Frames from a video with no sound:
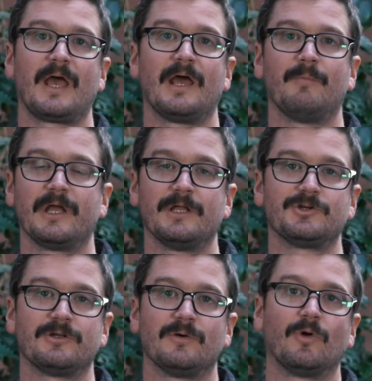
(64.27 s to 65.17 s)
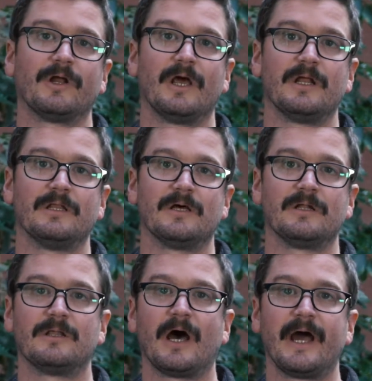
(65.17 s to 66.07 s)
and making sure that we're getting
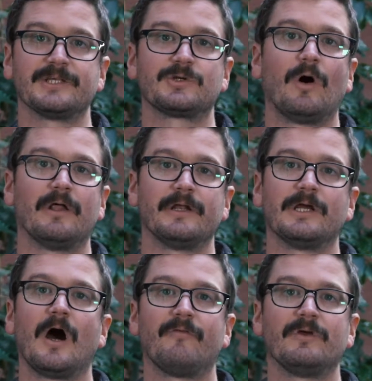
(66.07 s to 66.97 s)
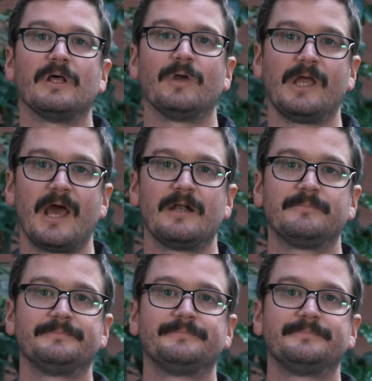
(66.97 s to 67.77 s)
the highest quality coffee that we can.